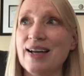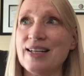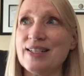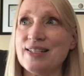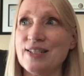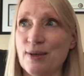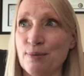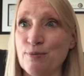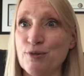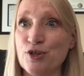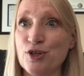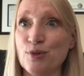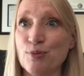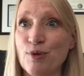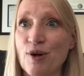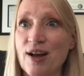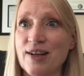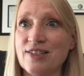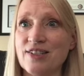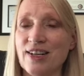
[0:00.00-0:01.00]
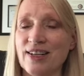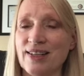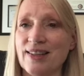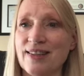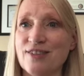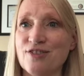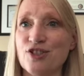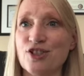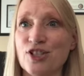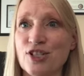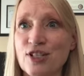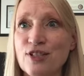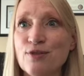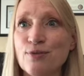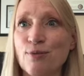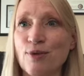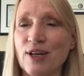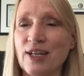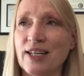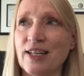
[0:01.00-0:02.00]
temperature project that she's
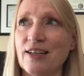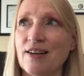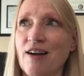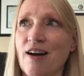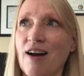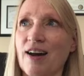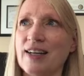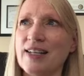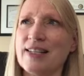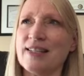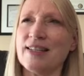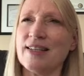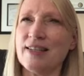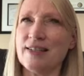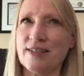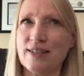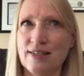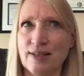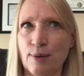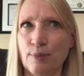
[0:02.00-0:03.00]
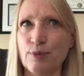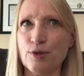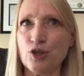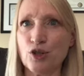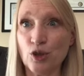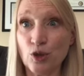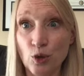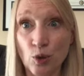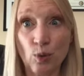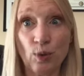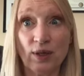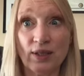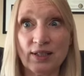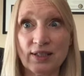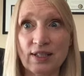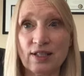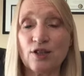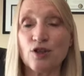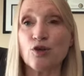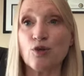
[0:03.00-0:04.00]
working on. It's a temperature
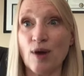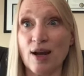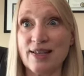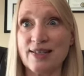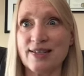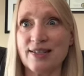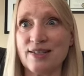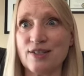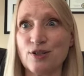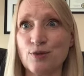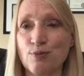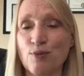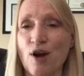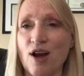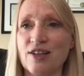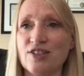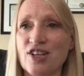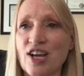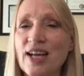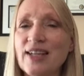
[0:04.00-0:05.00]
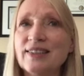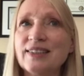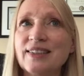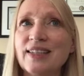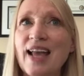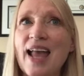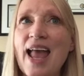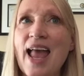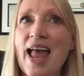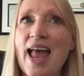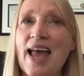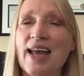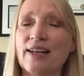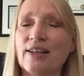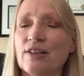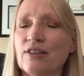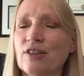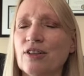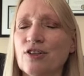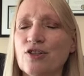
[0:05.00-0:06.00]
quilt cross stitch project, and
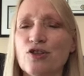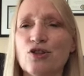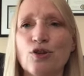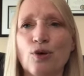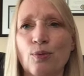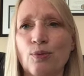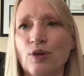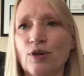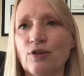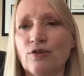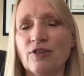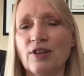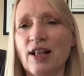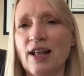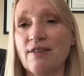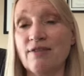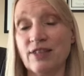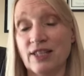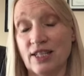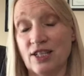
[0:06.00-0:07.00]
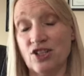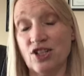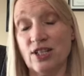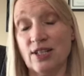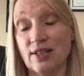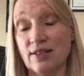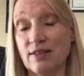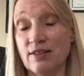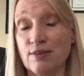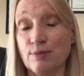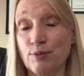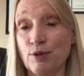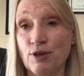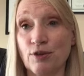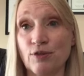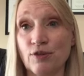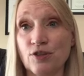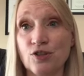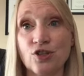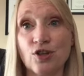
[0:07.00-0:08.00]
it looks so beautiful. Everything she does is
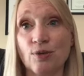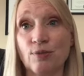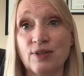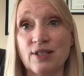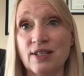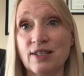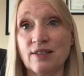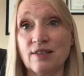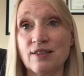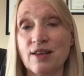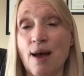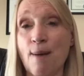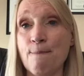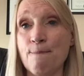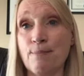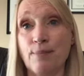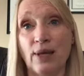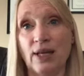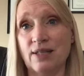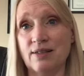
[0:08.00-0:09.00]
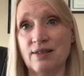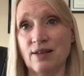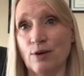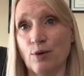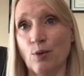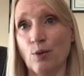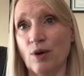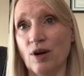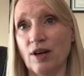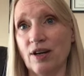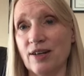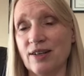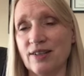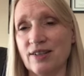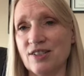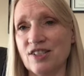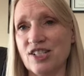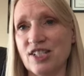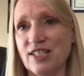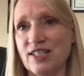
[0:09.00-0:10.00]
beautiful. She always does amazing work.
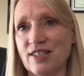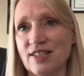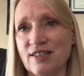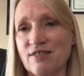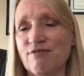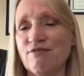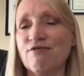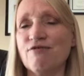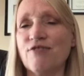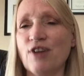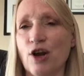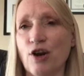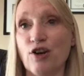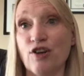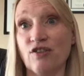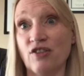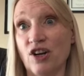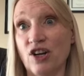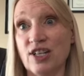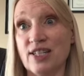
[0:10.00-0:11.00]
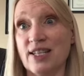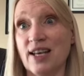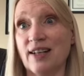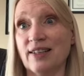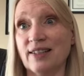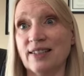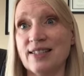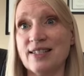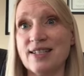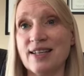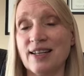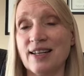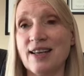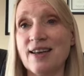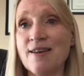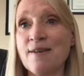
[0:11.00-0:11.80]
She's very, very talented.